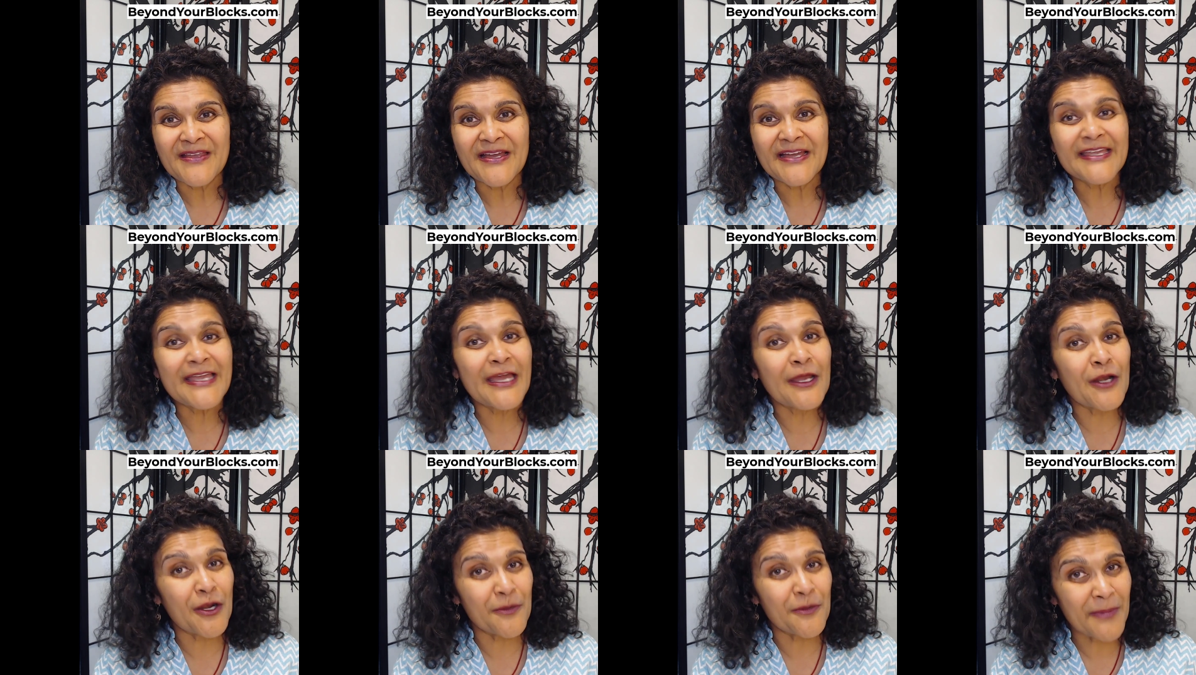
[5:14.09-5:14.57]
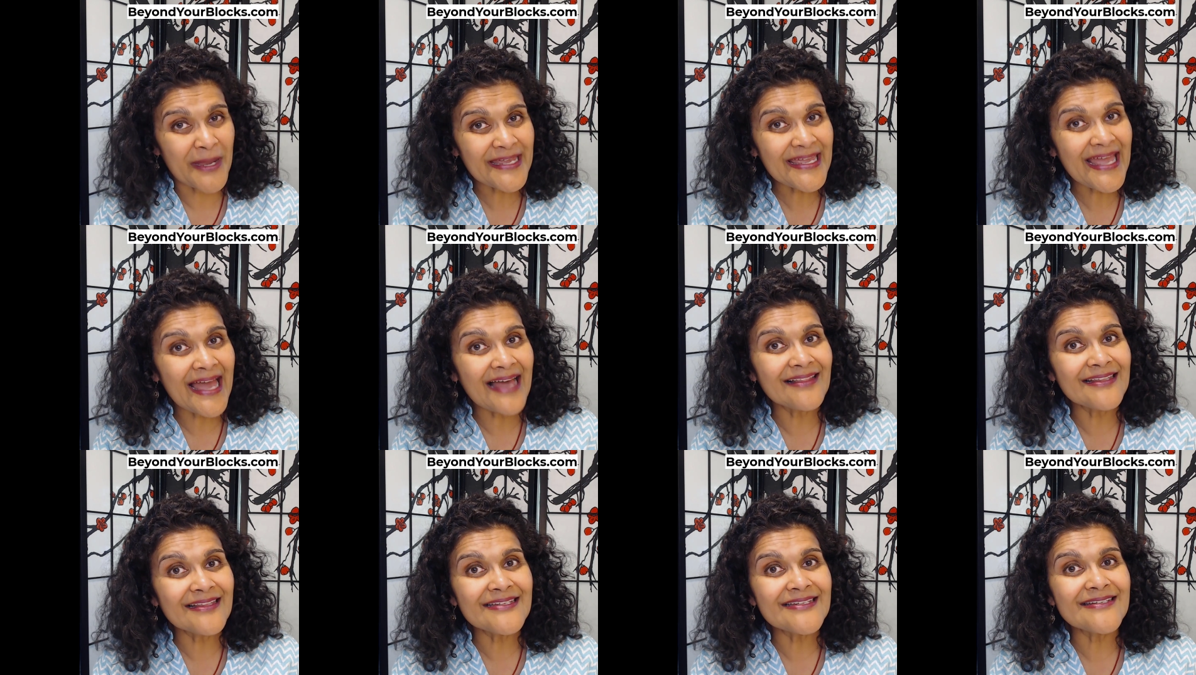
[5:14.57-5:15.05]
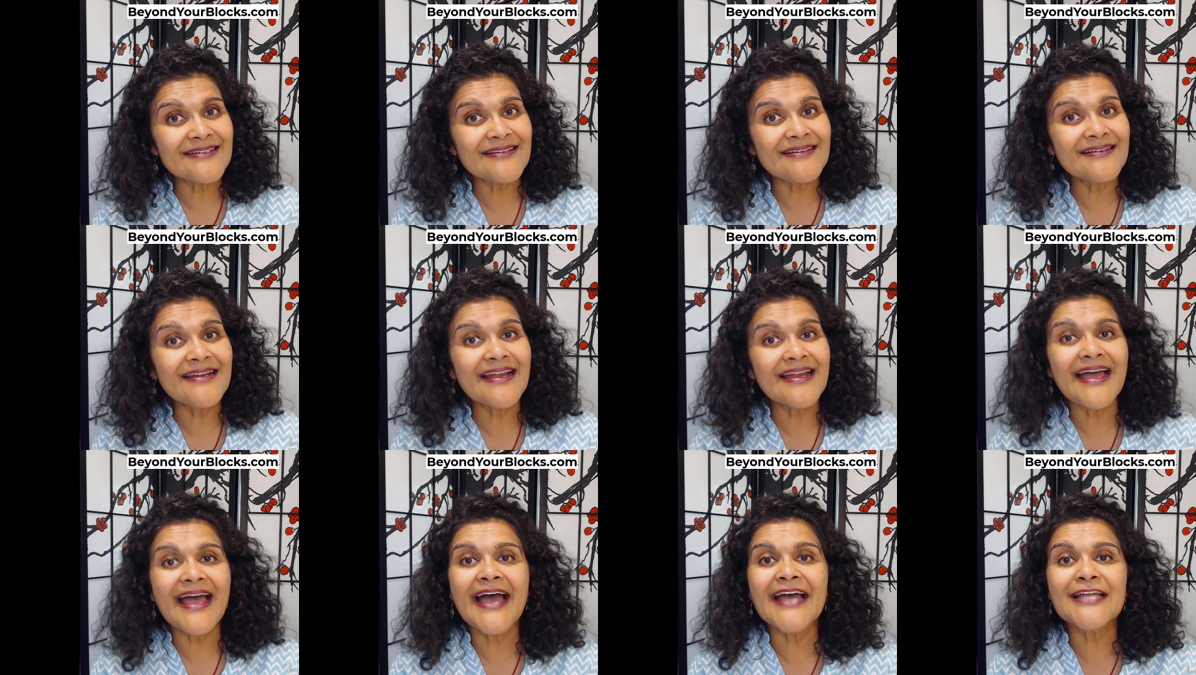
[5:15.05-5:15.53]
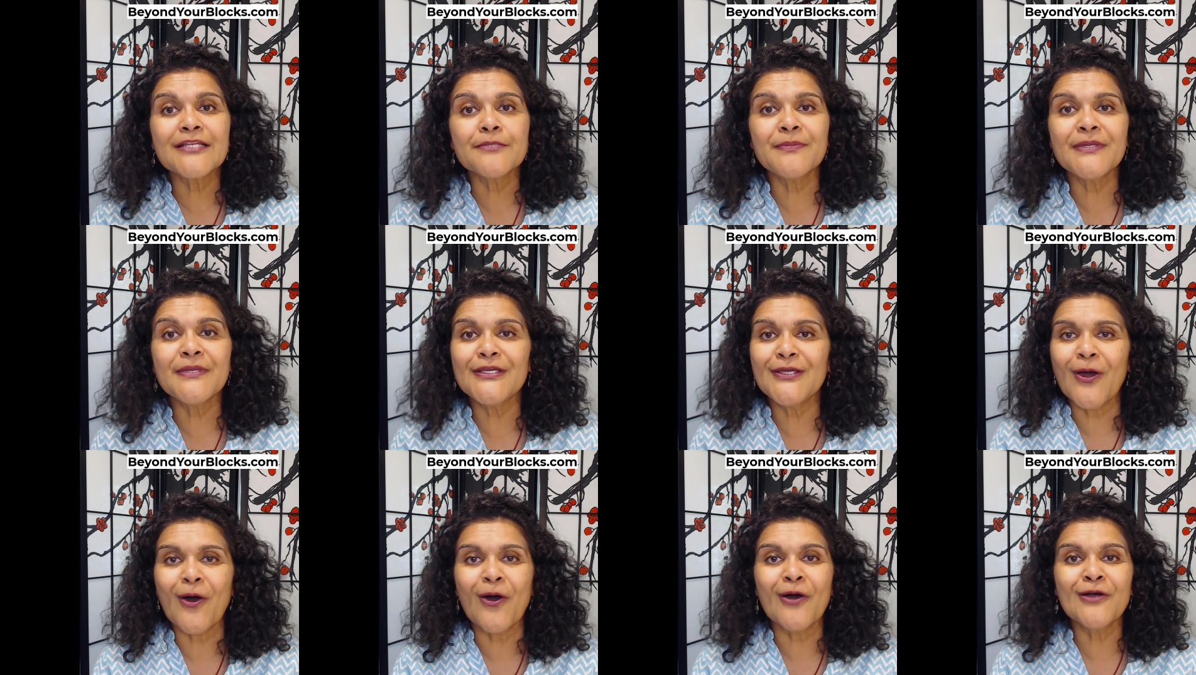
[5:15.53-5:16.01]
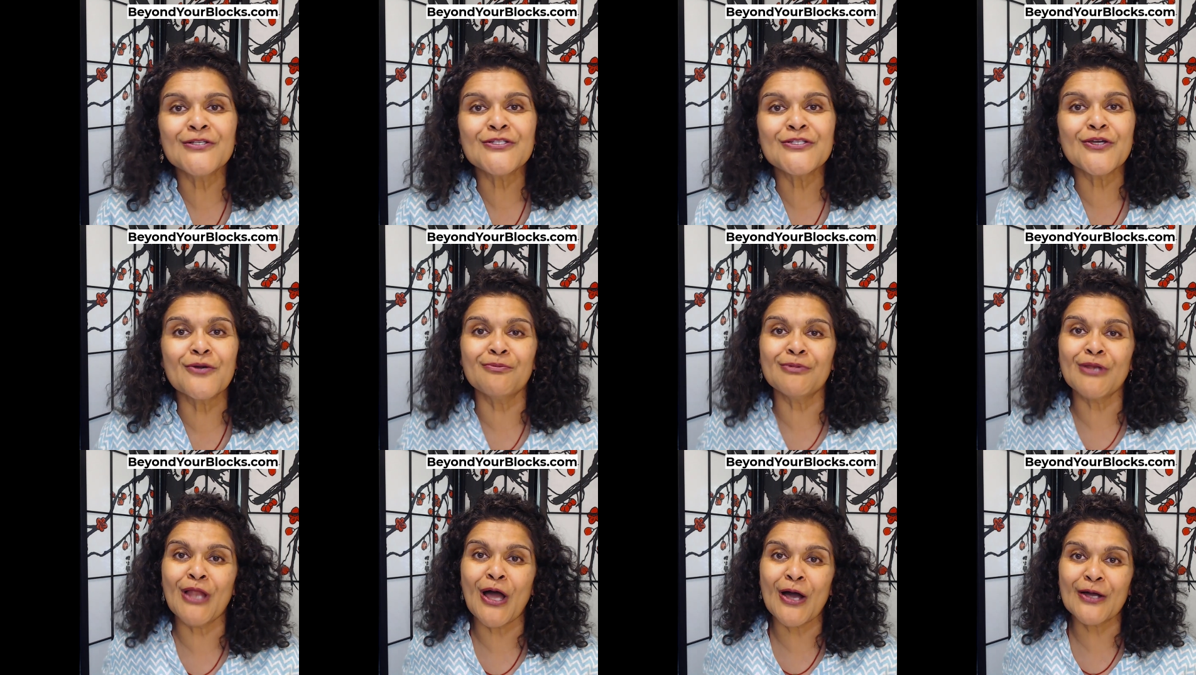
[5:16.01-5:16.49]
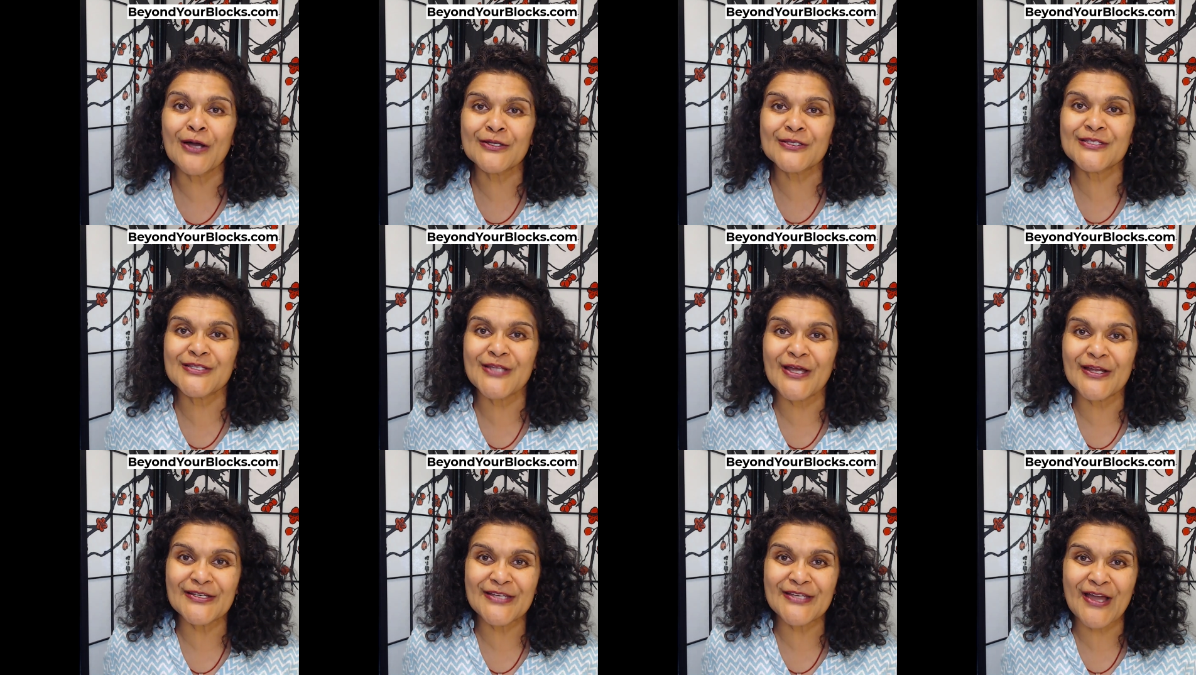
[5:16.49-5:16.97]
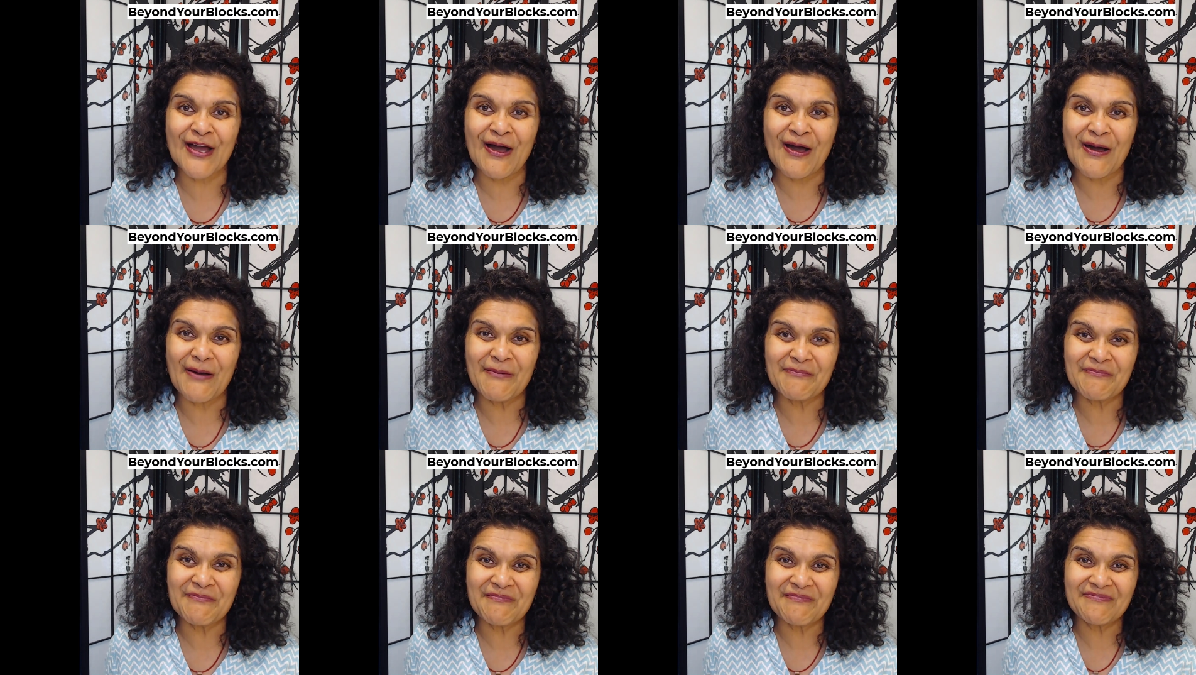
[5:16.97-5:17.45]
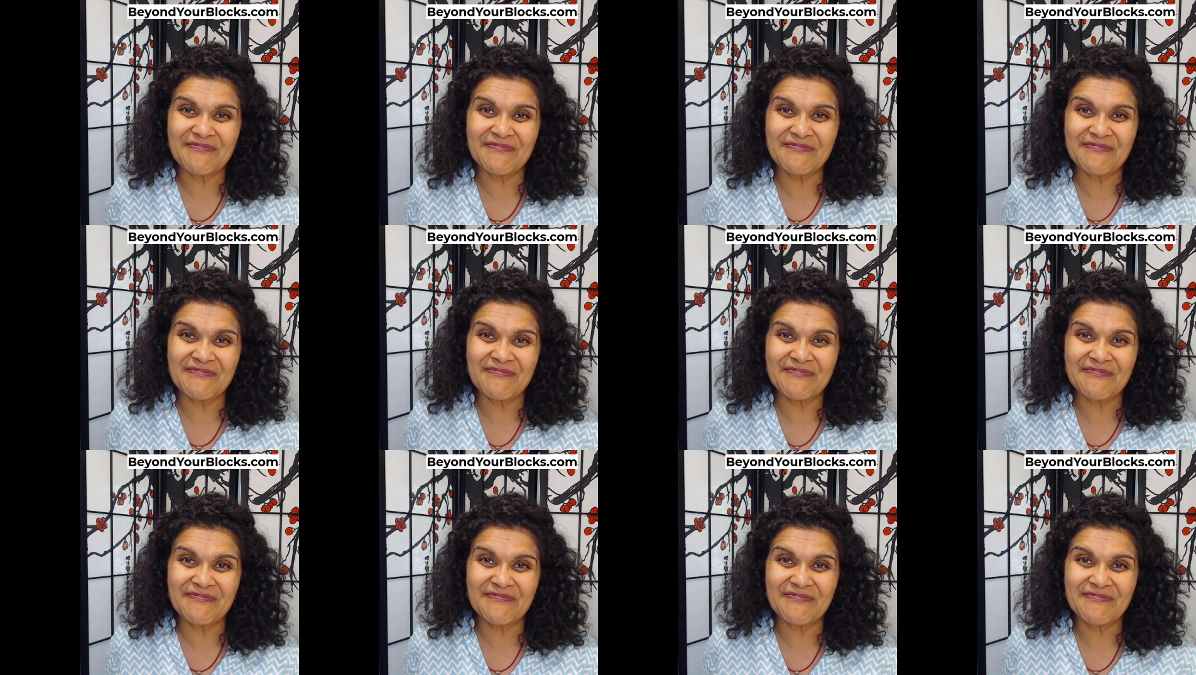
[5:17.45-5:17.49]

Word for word: Get on my calendar at BeyondYourBlocksDotCom.